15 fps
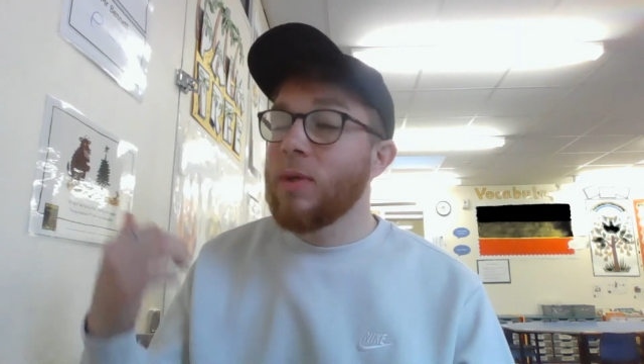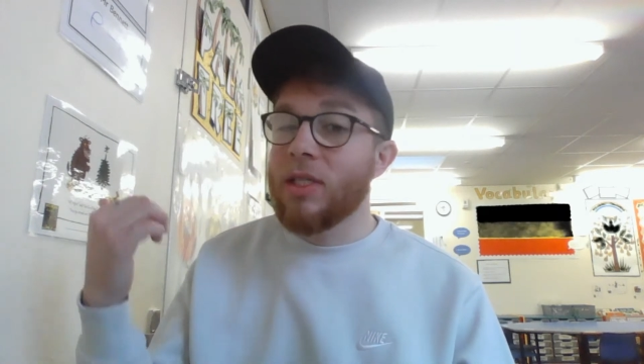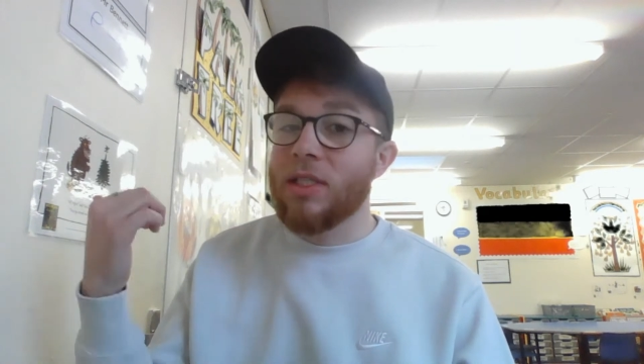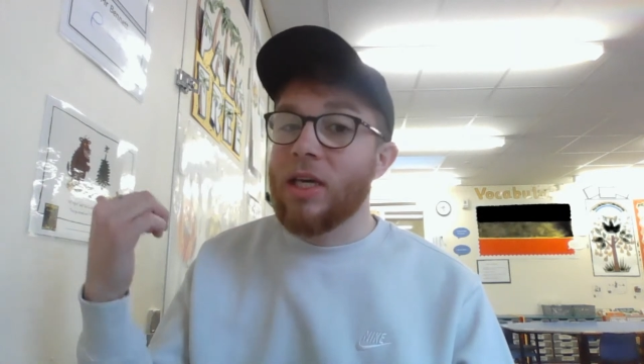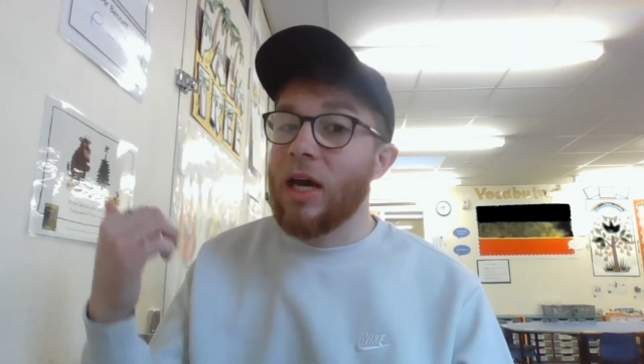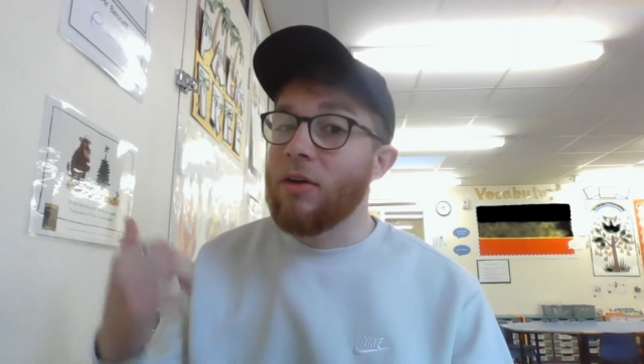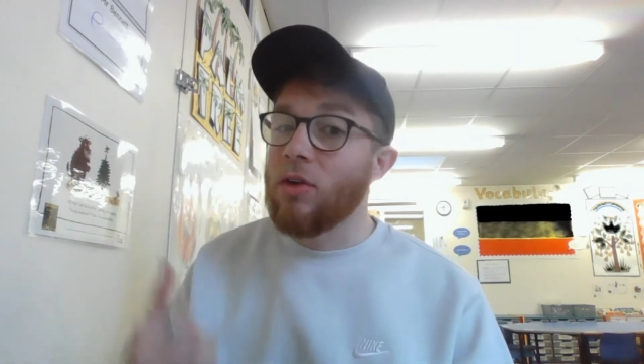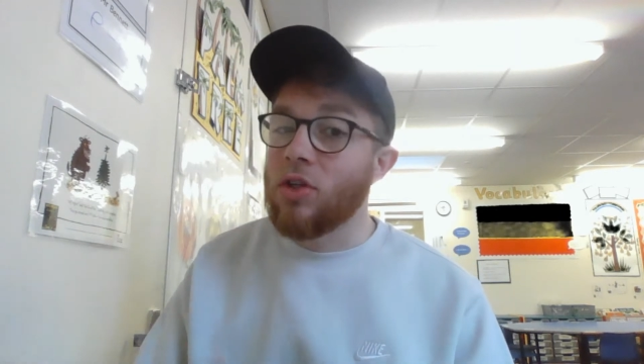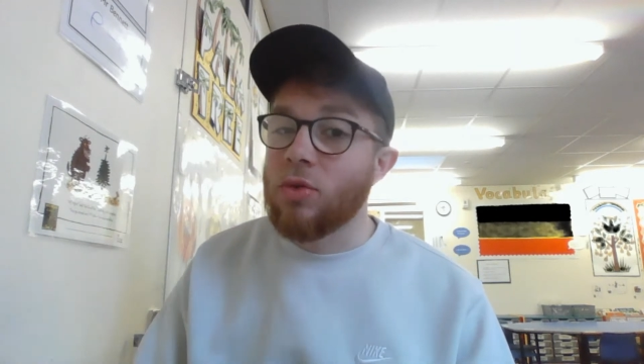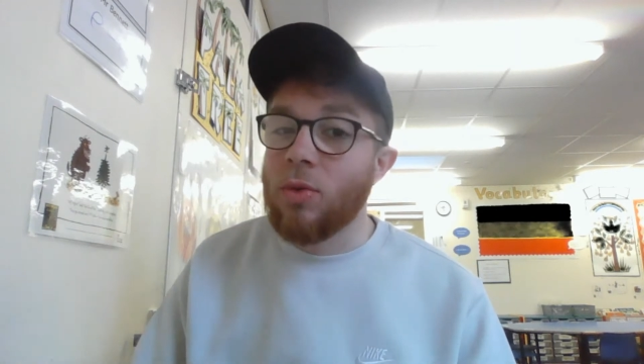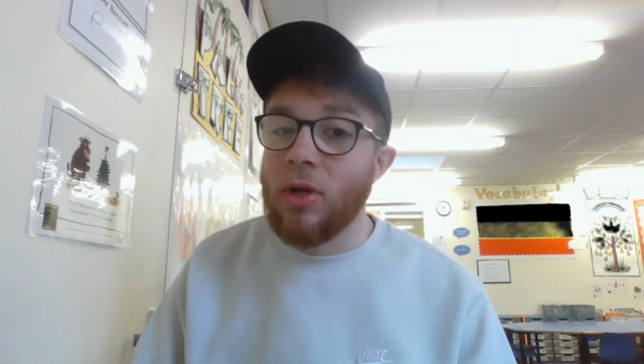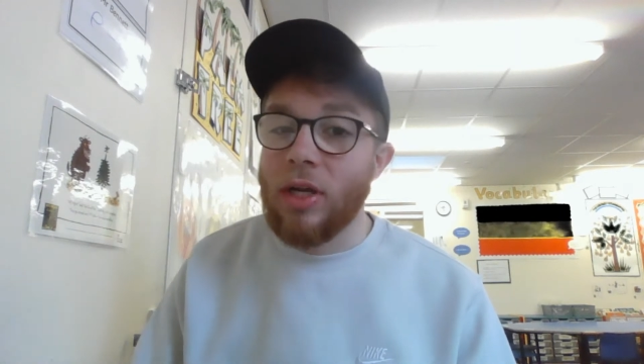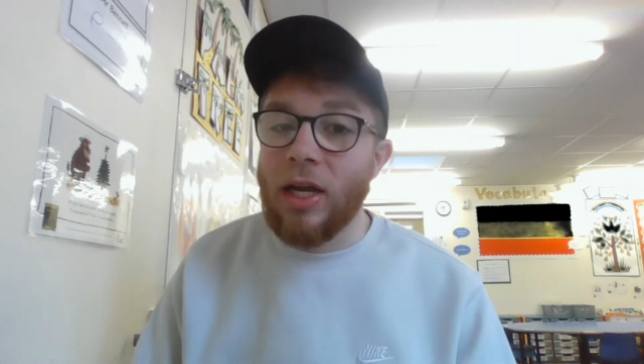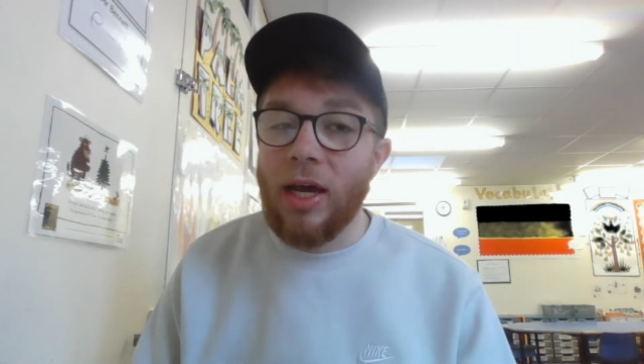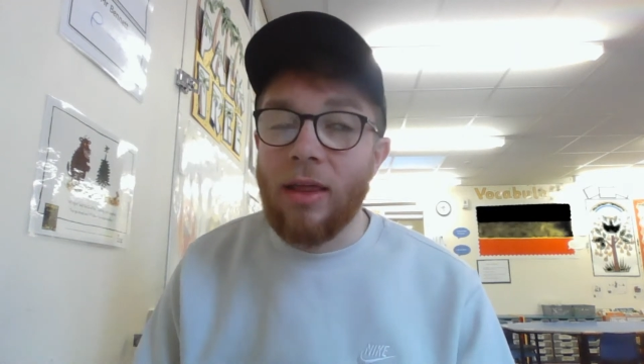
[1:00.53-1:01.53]
garage
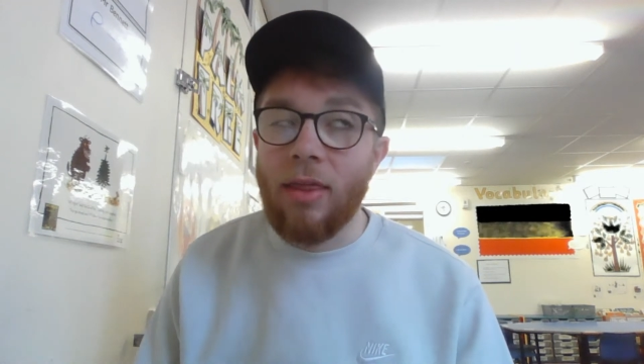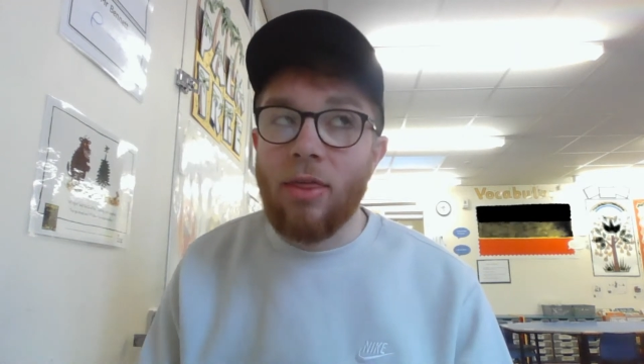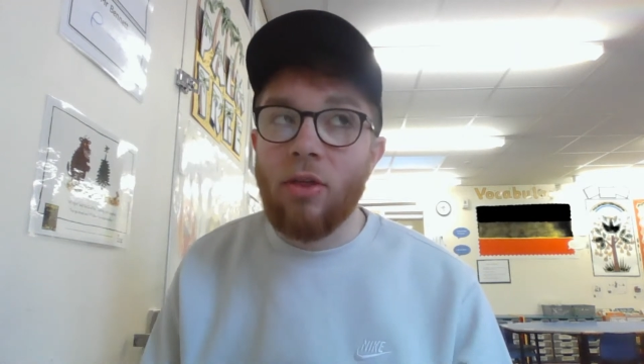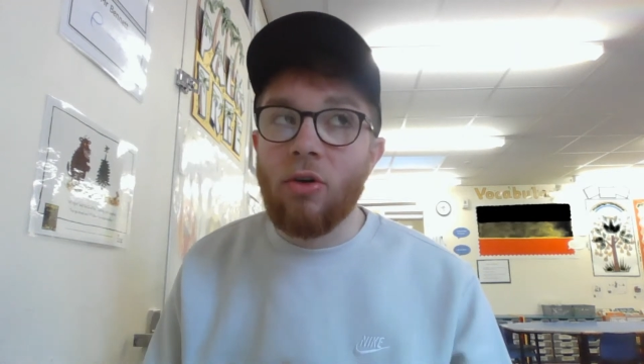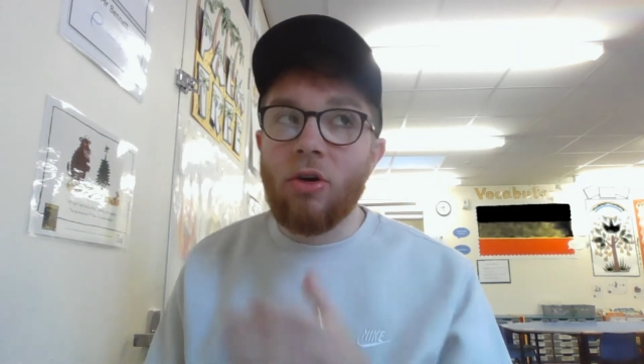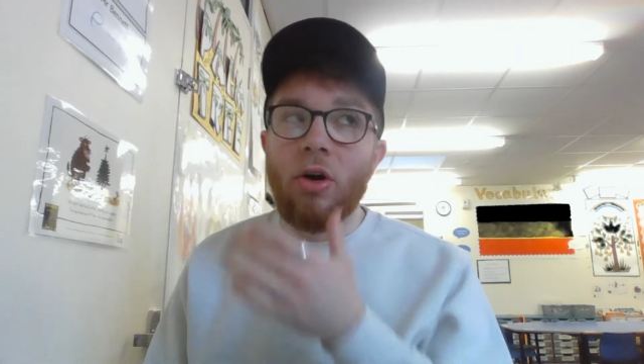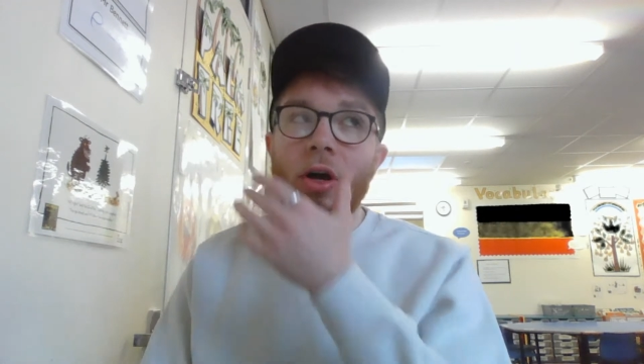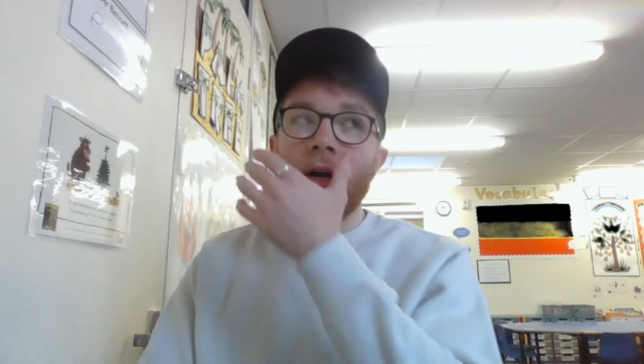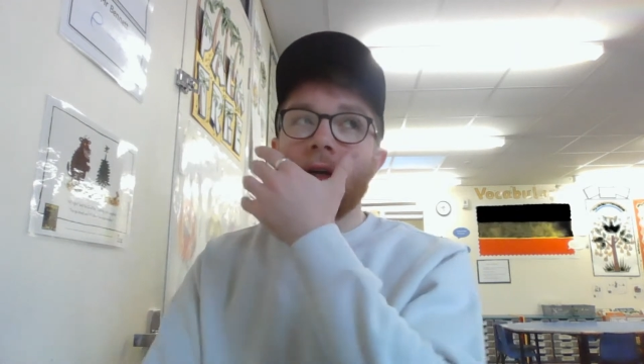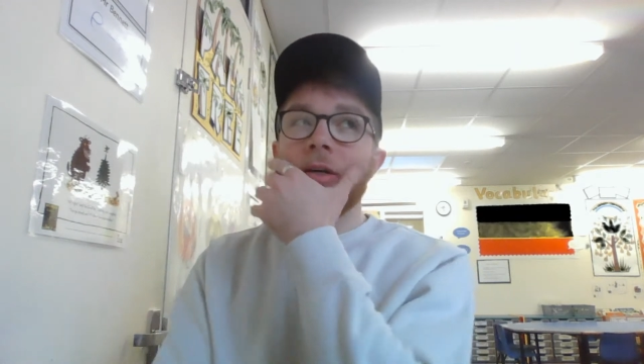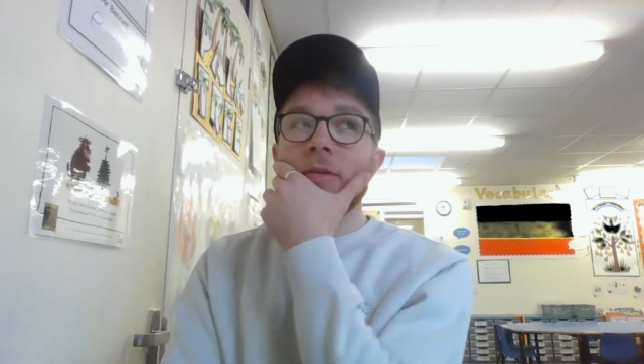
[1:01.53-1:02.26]
one day and thought,